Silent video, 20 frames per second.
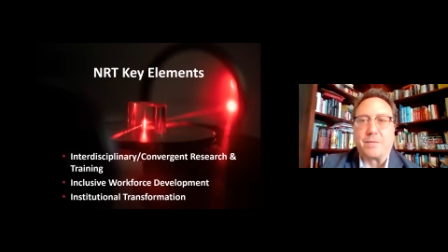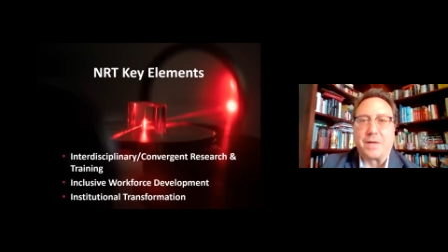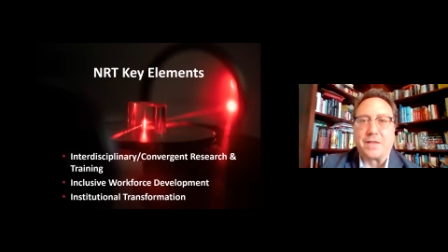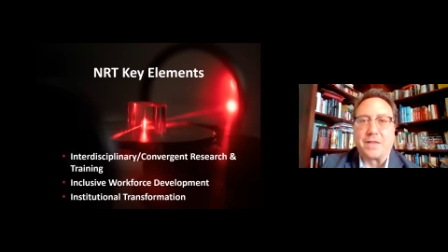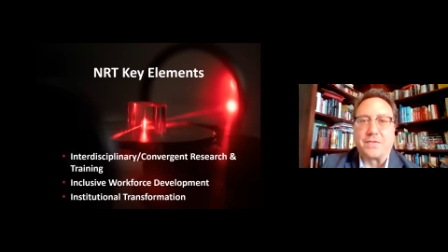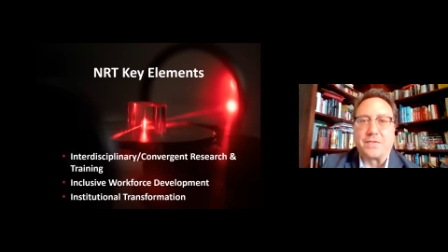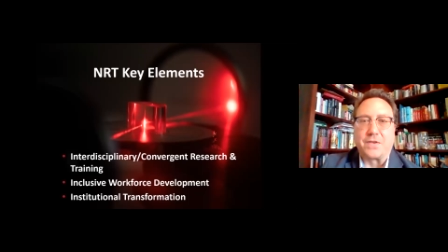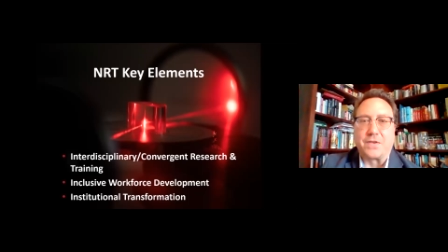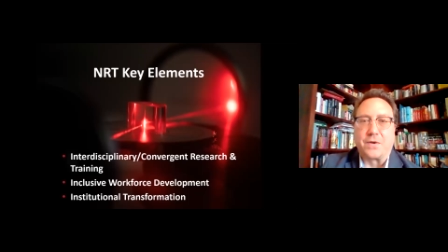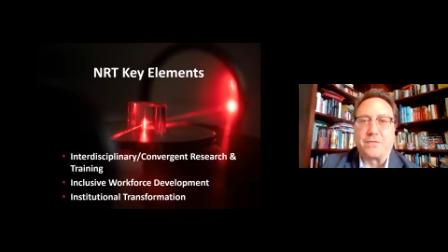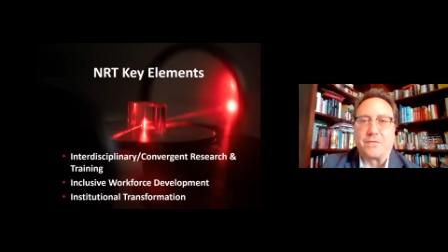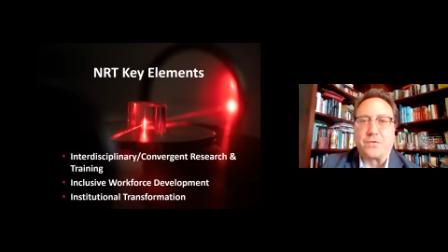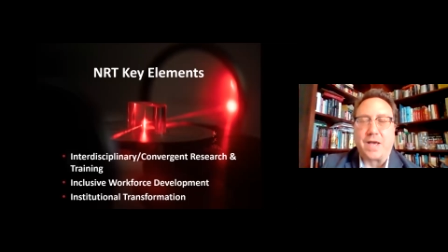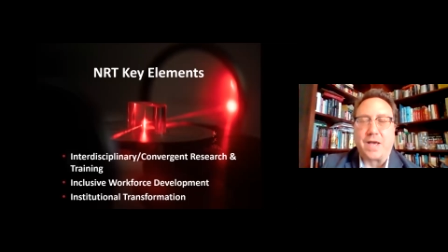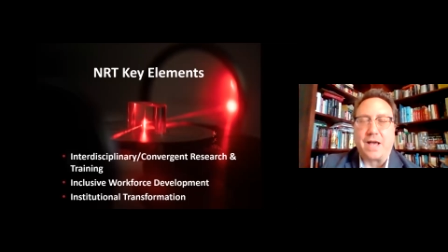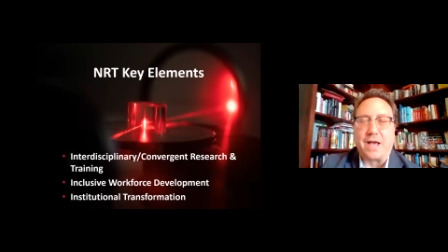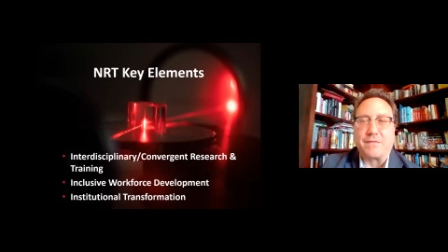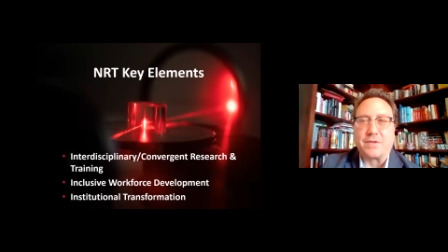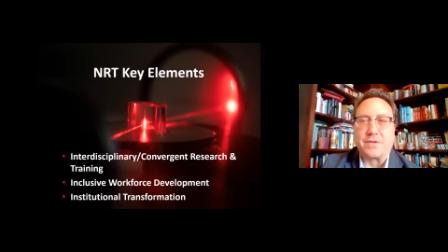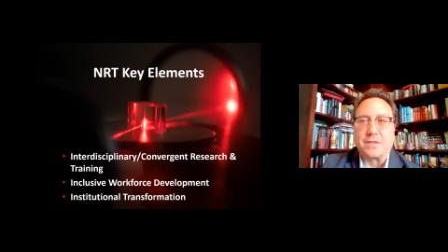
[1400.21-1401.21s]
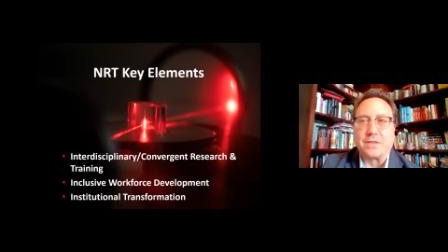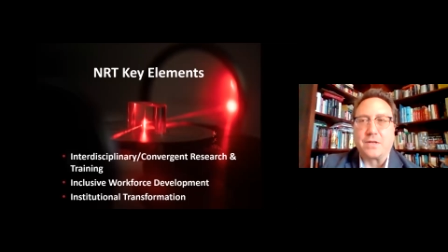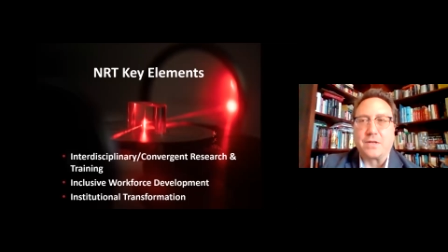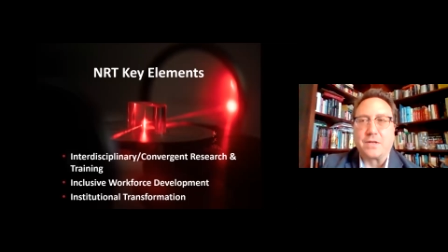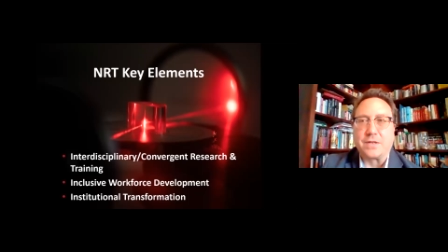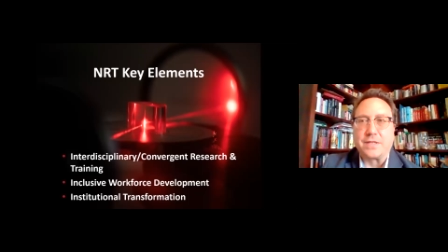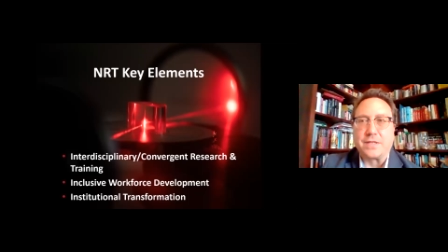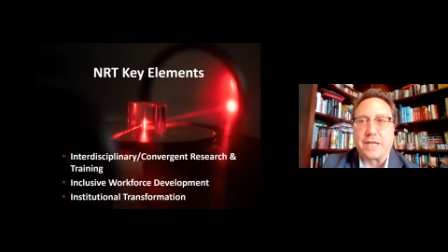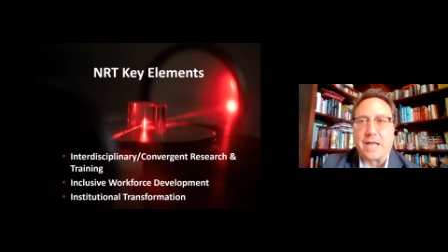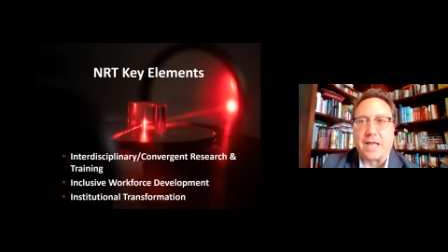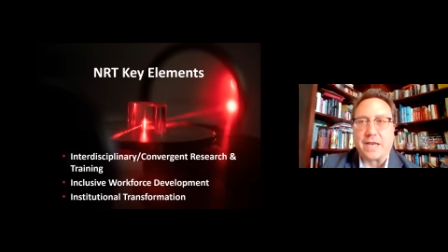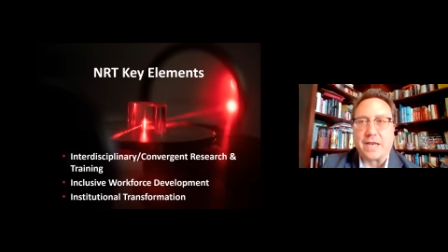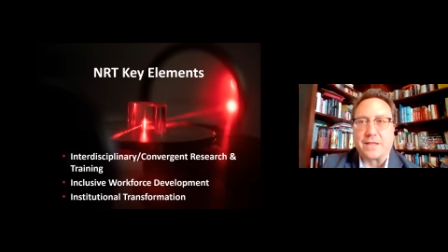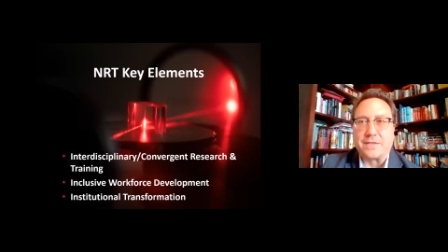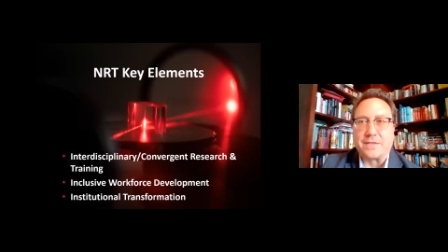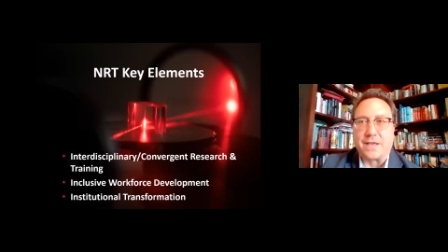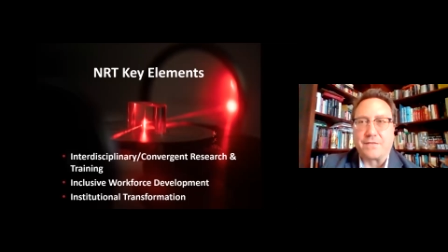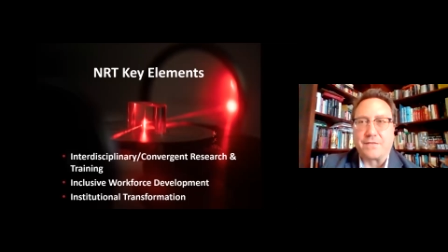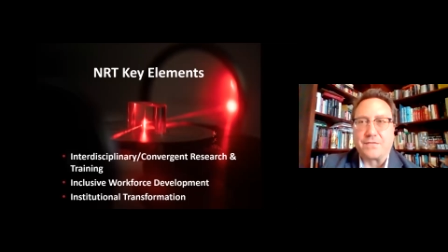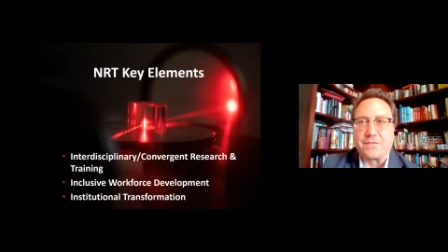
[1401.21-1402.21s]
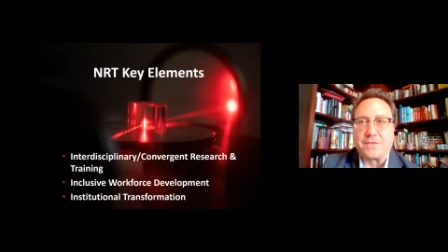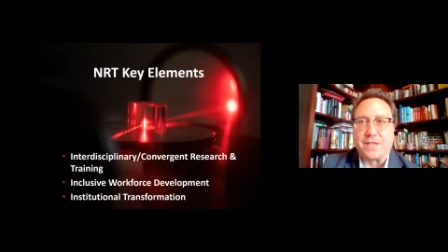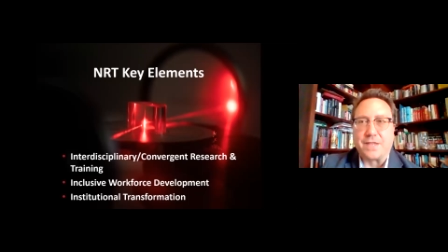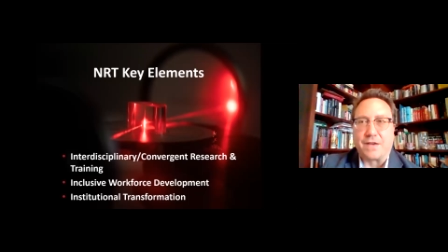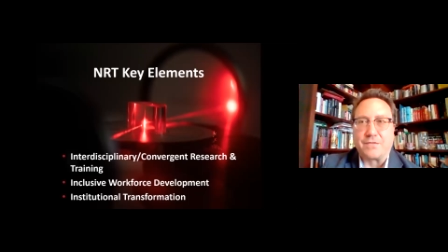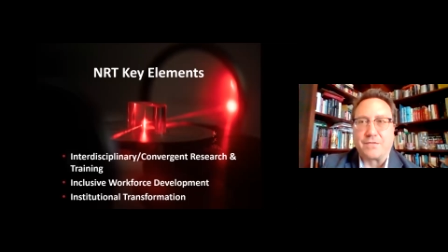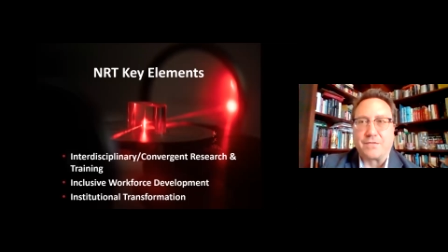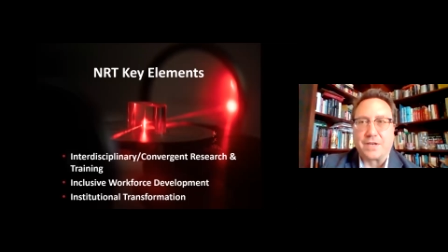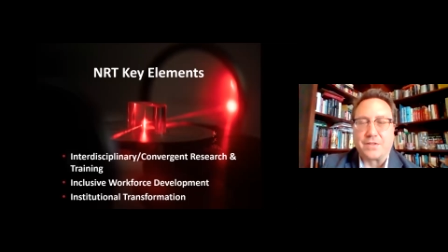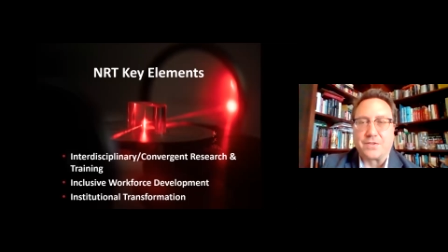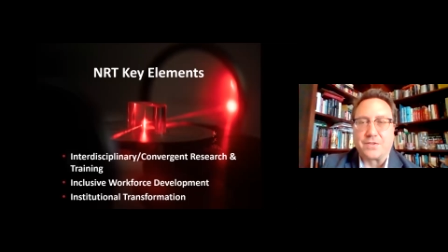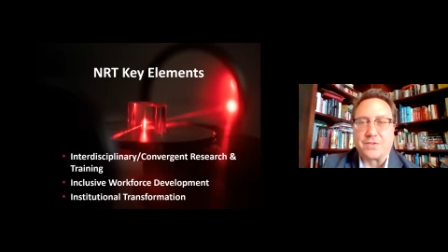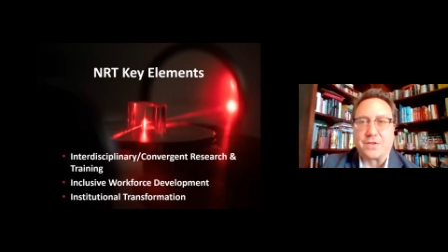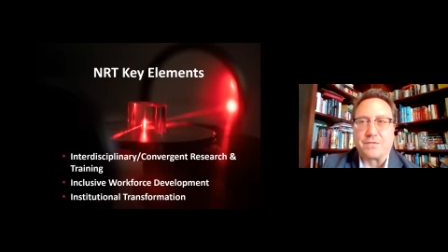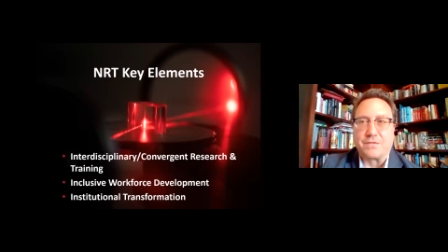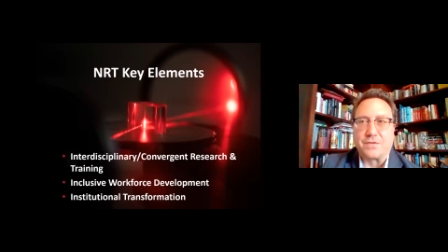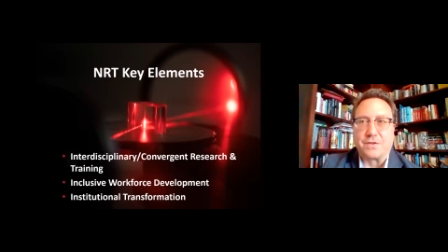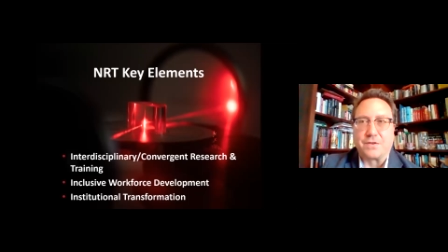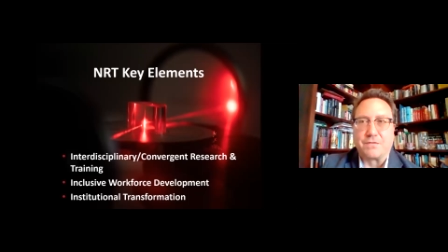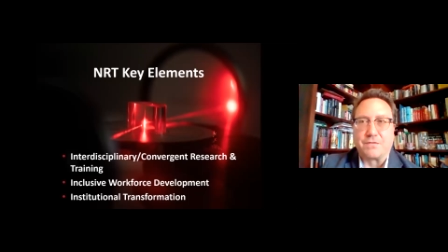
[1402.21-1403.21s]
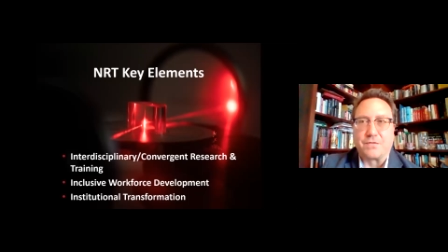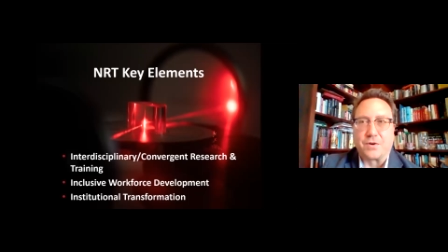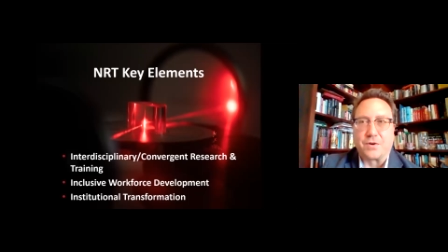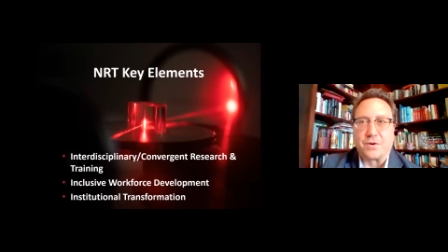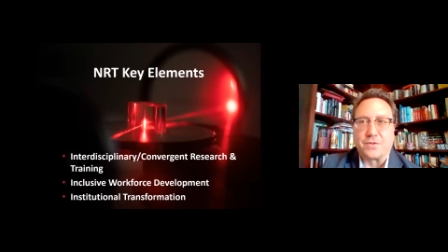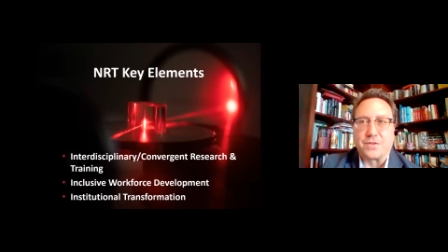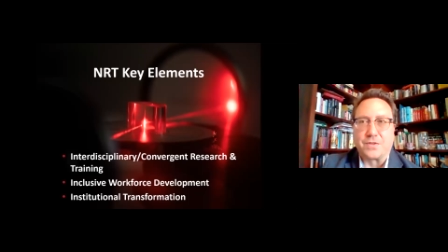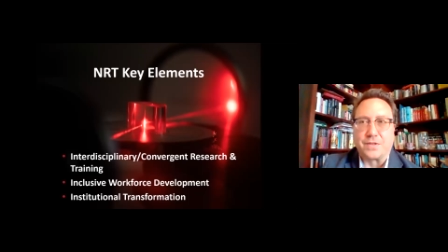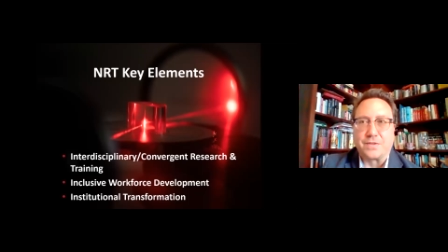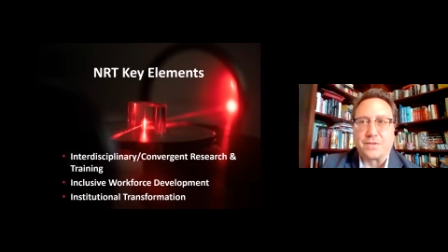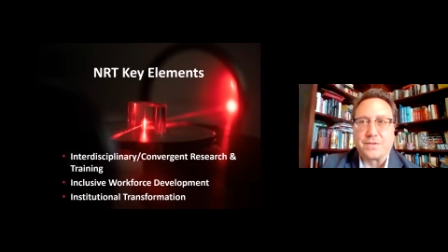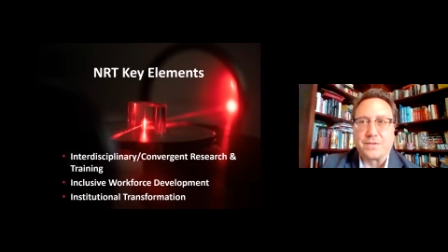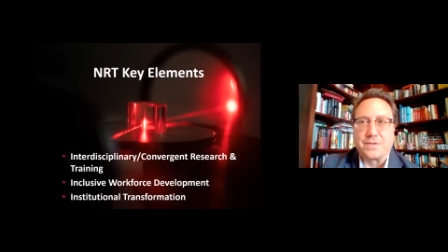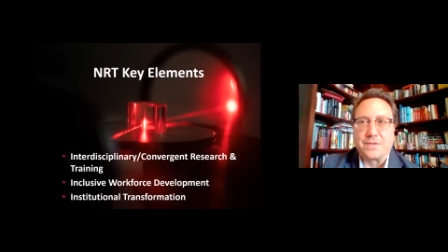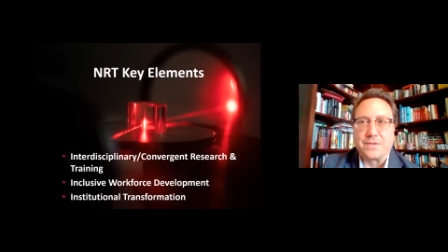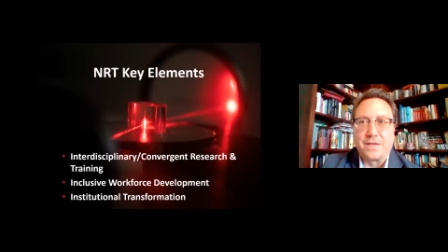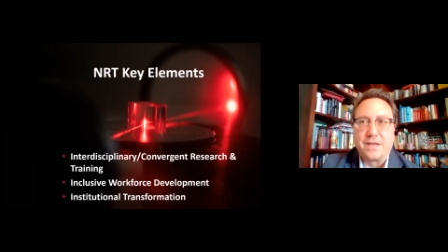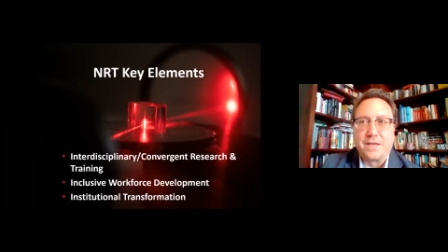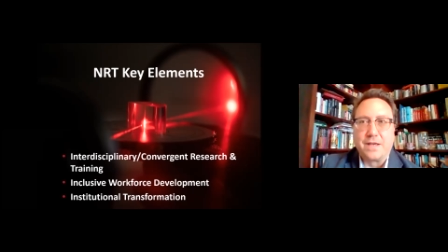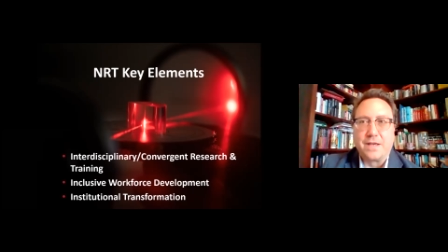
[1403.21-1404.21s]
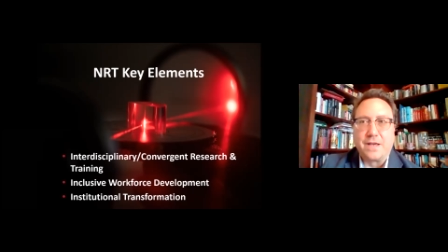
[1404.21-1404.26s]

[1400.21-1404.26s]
And so if you haven't looked at NSF's definition of convergence,